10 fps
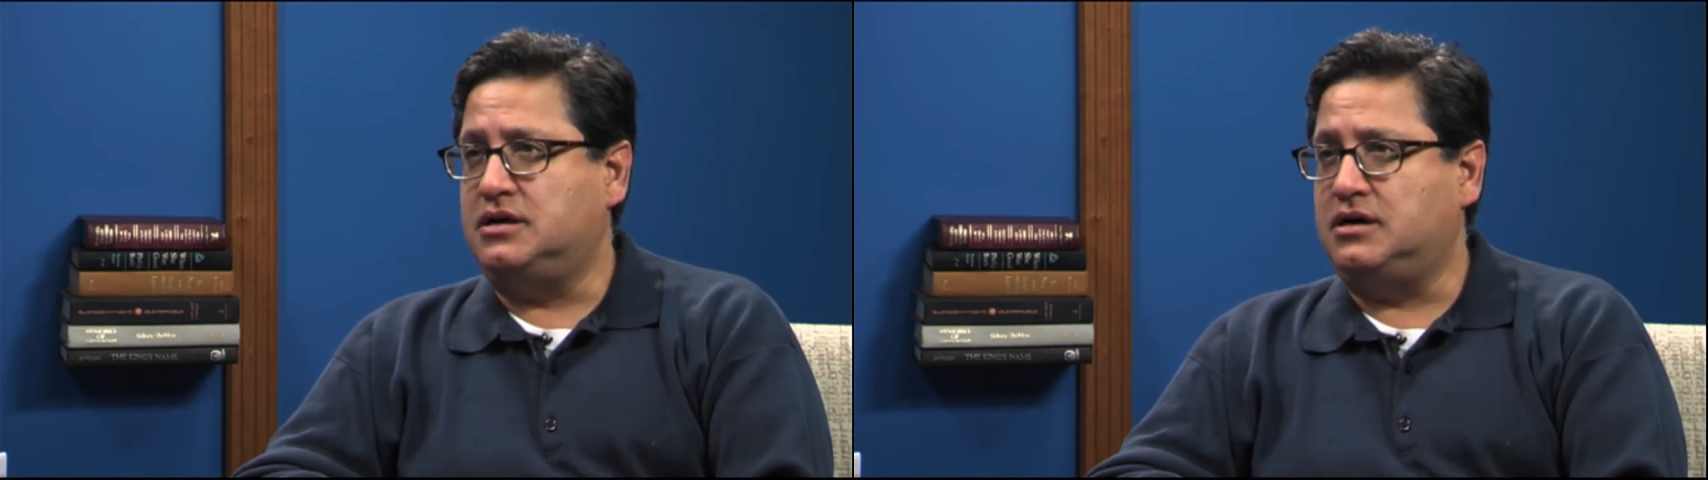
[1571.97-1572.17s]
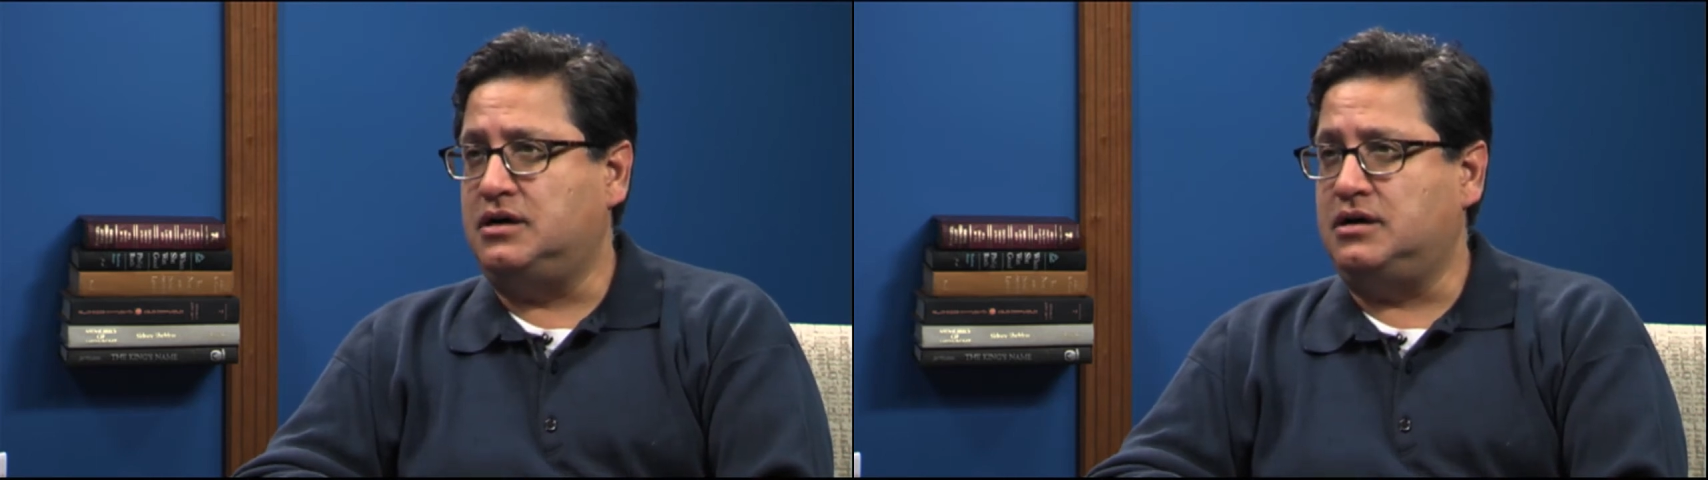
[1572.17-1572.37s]

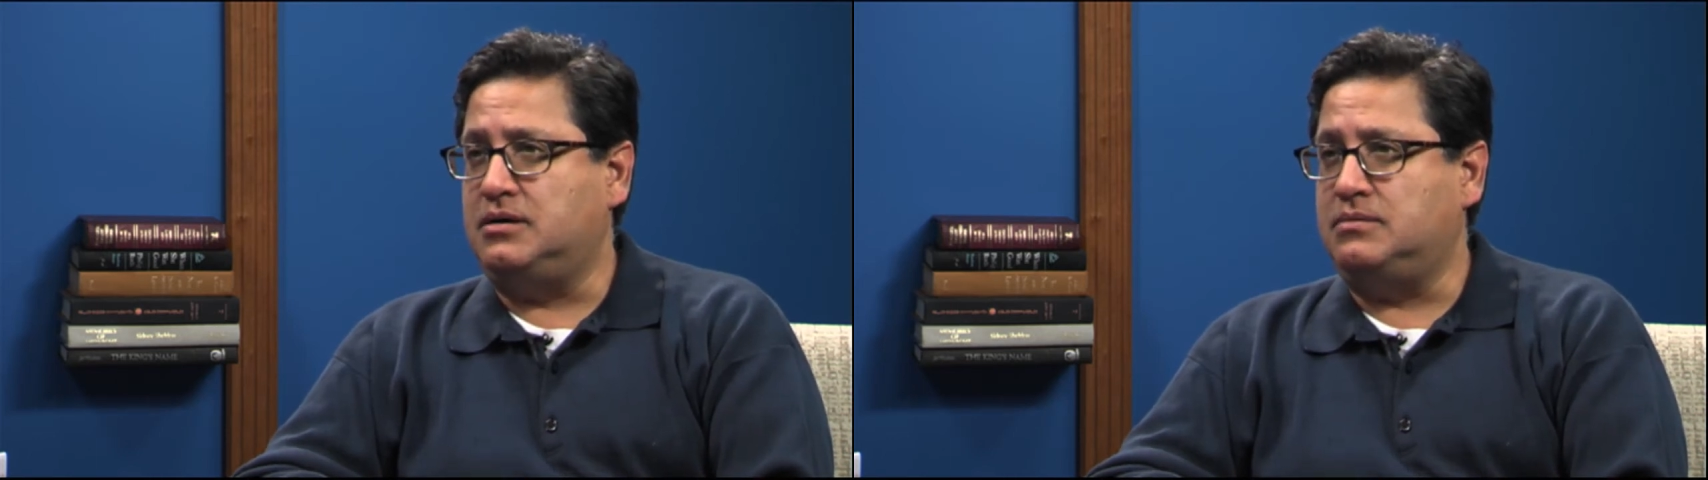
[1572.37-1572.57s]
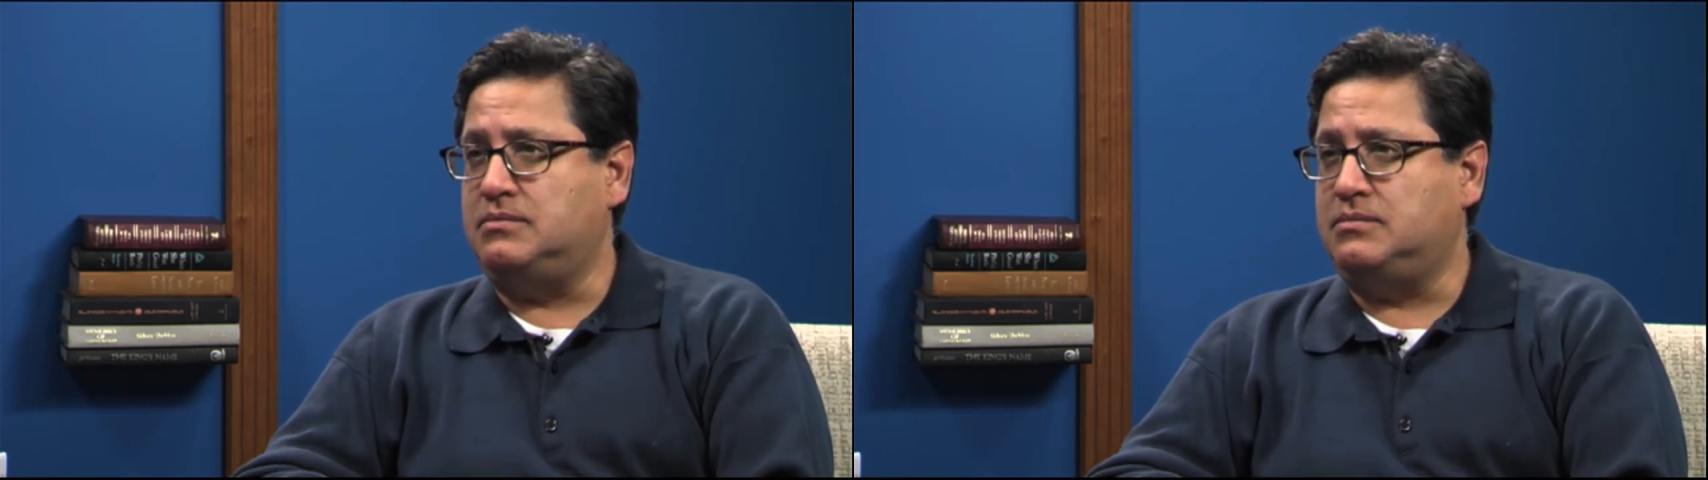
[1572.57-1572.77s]

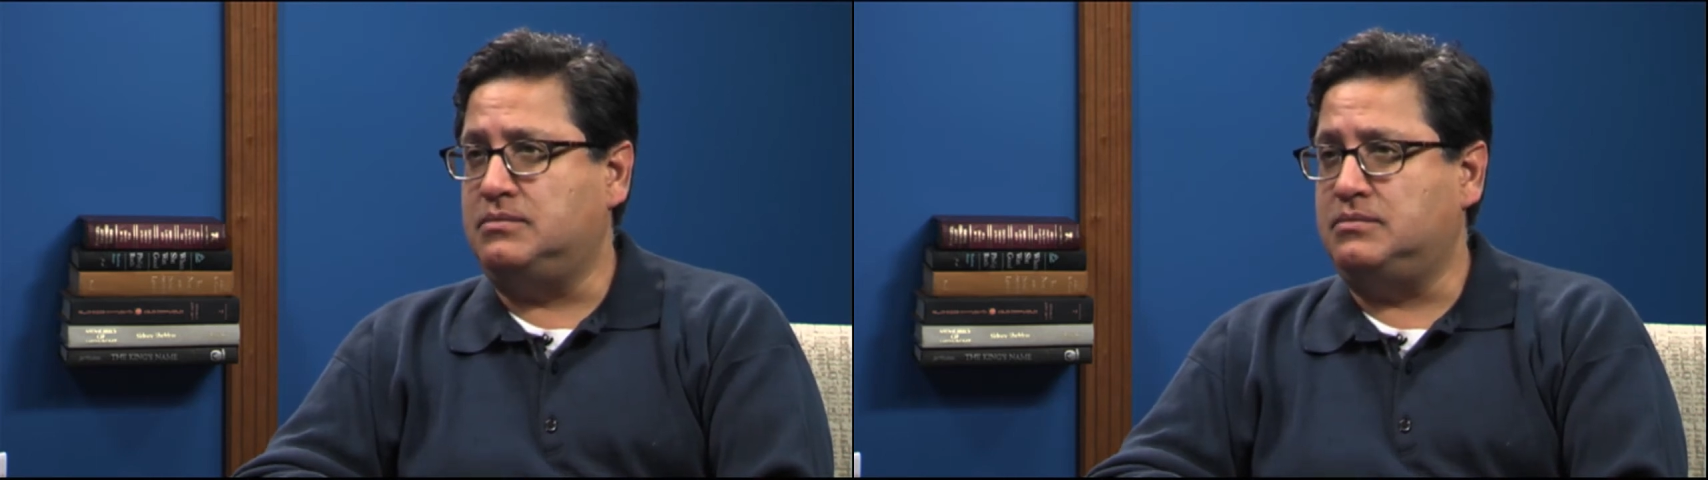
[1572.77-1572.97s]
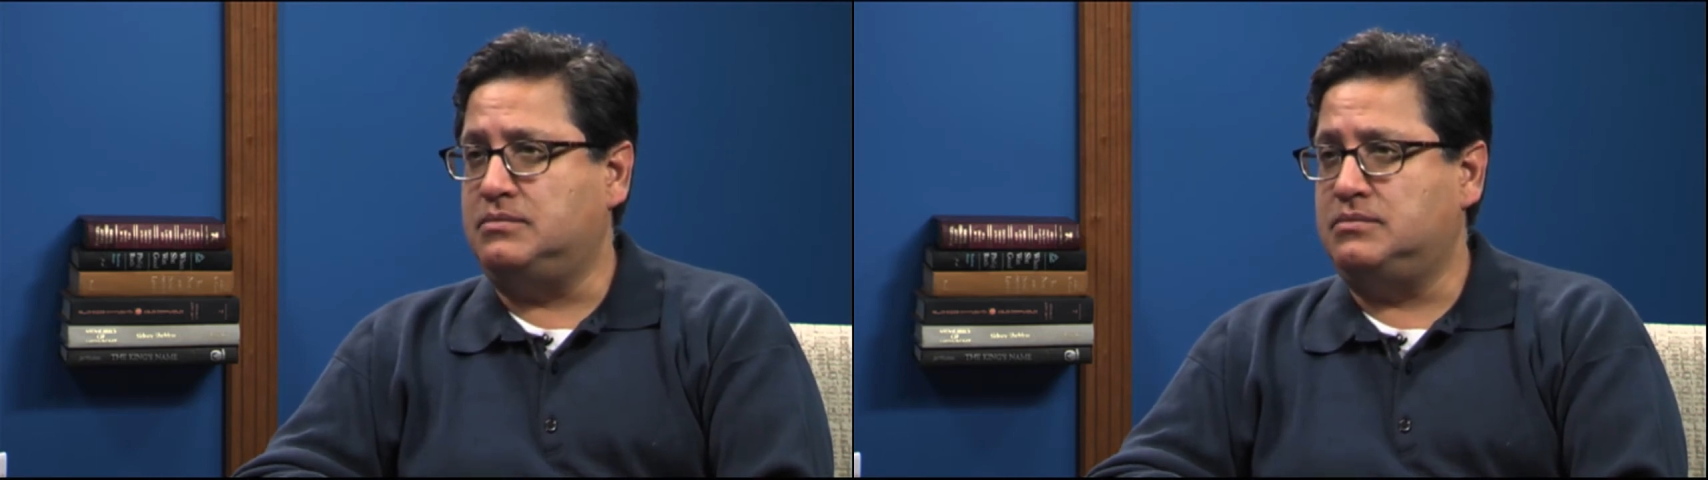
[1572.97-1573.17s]
Um,
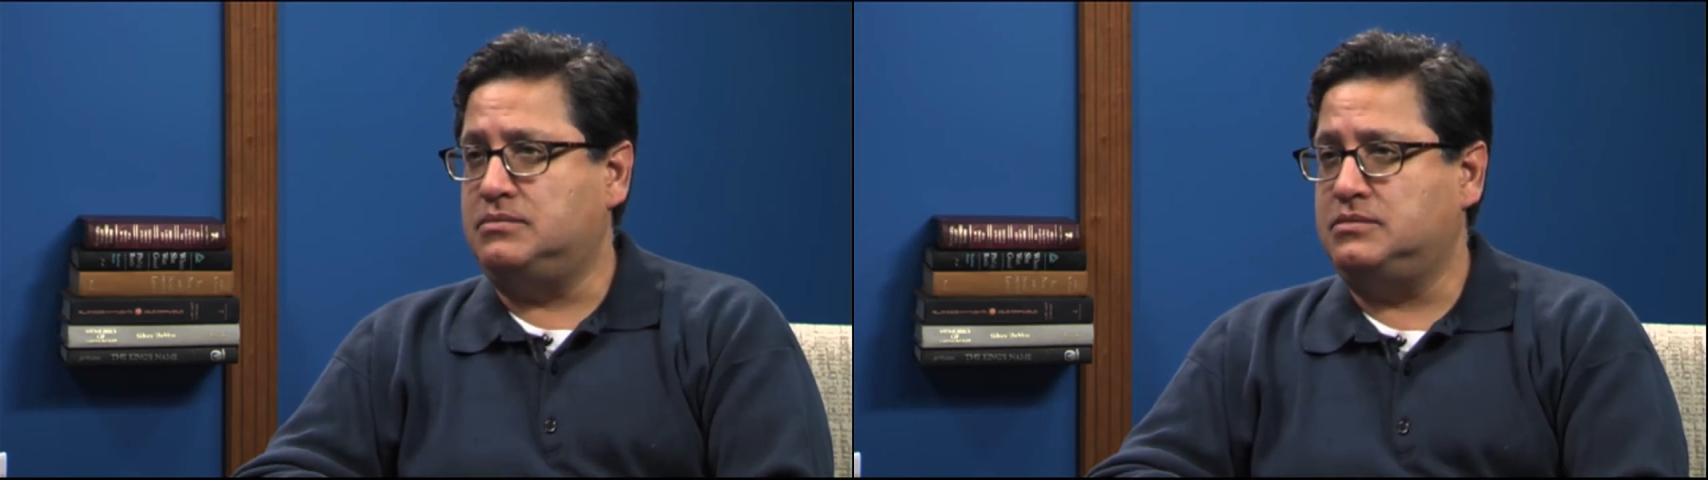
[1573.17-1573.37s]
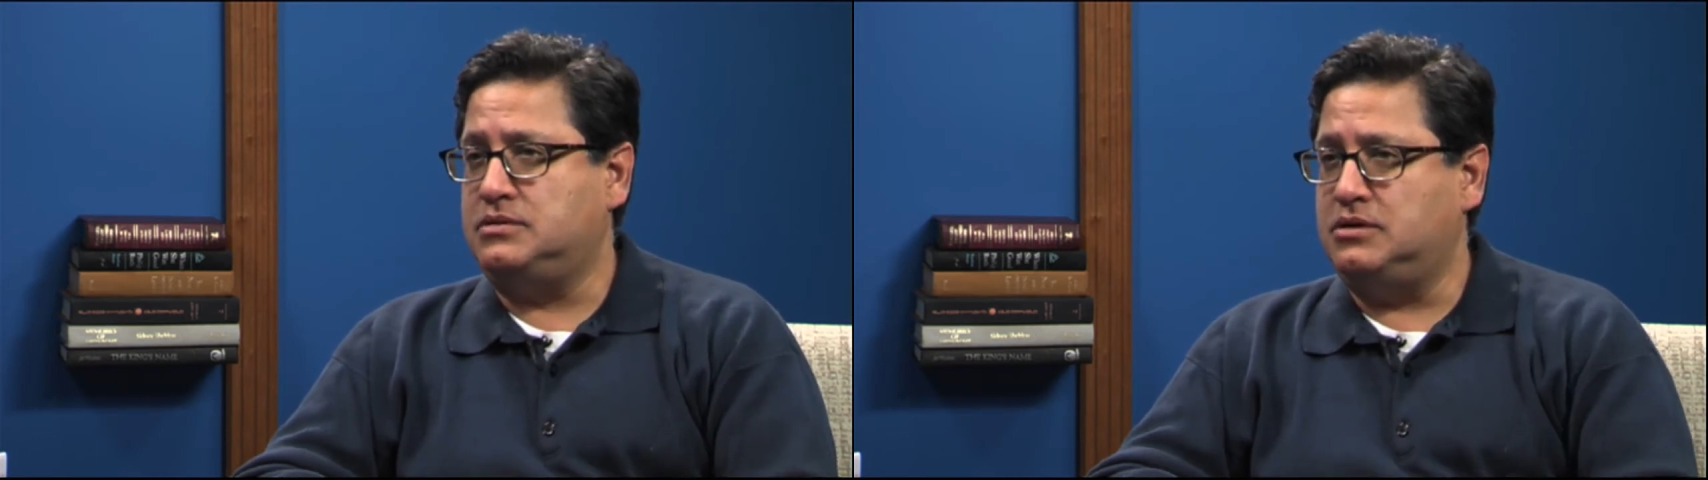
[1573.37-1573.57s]

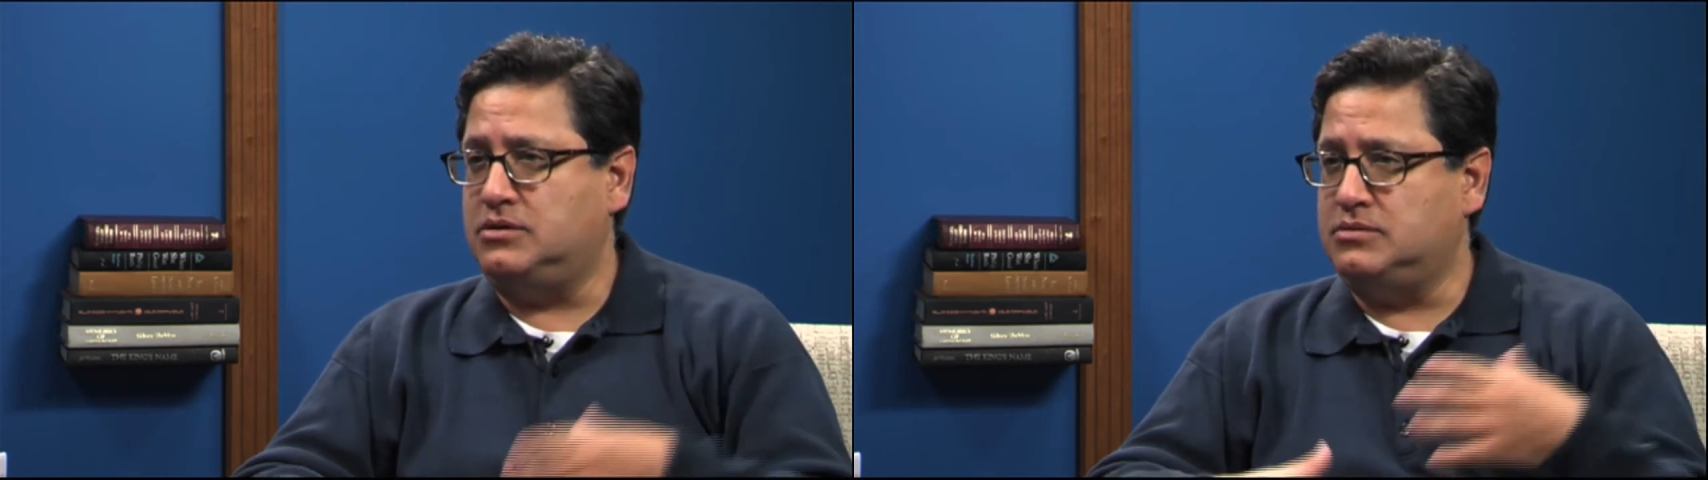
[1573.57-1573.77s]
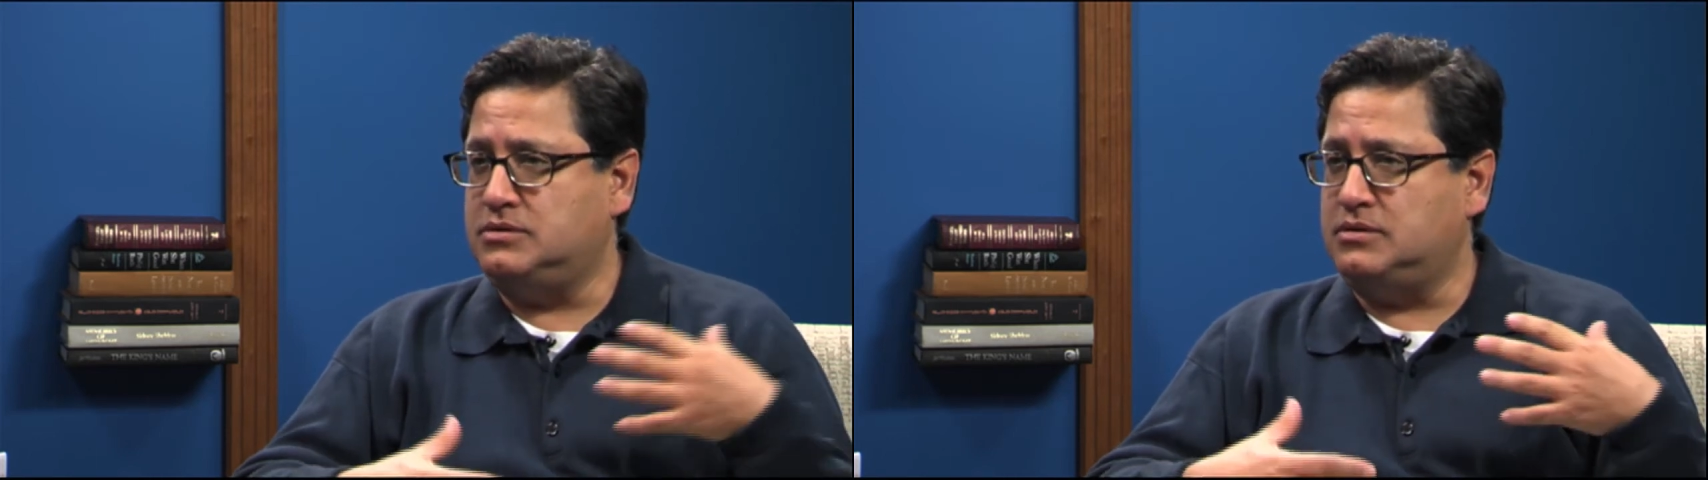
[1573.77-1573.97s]

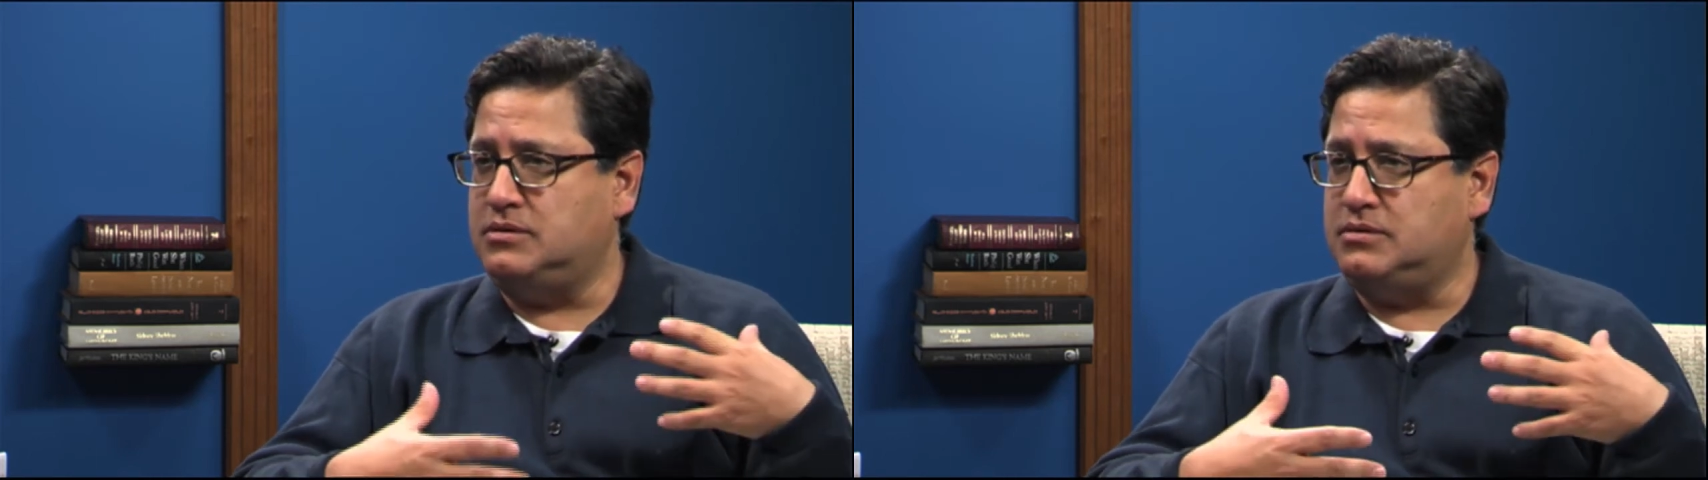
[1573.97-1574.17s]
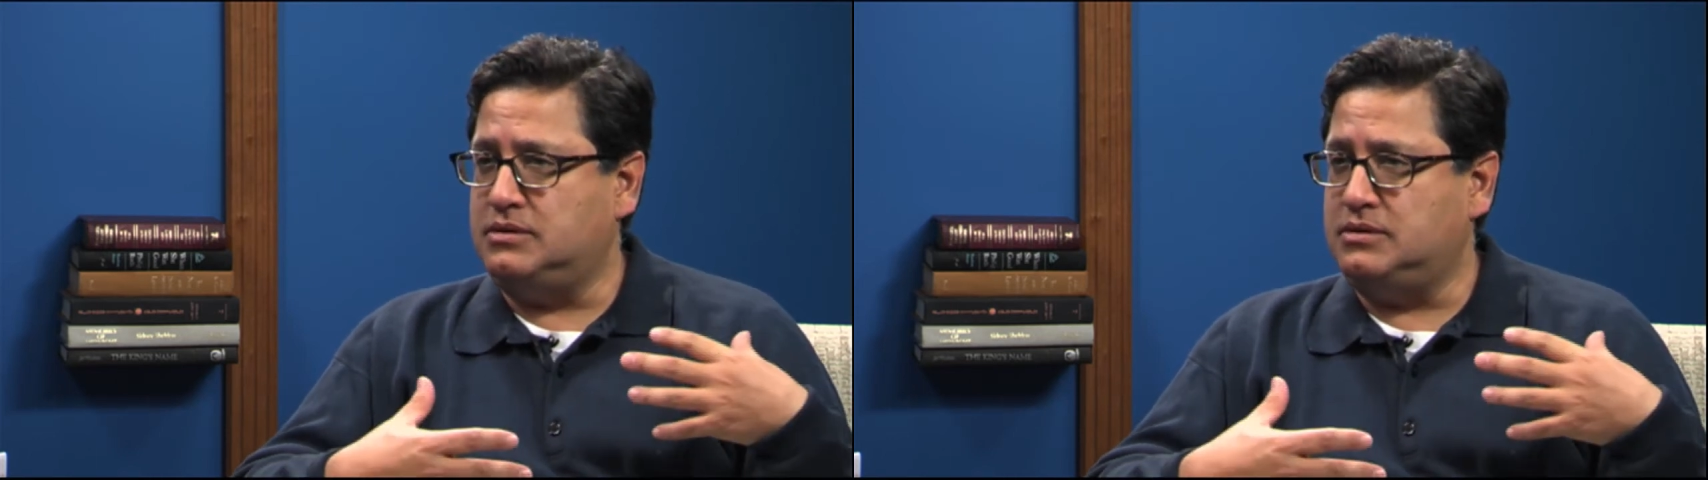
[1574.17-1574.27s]
the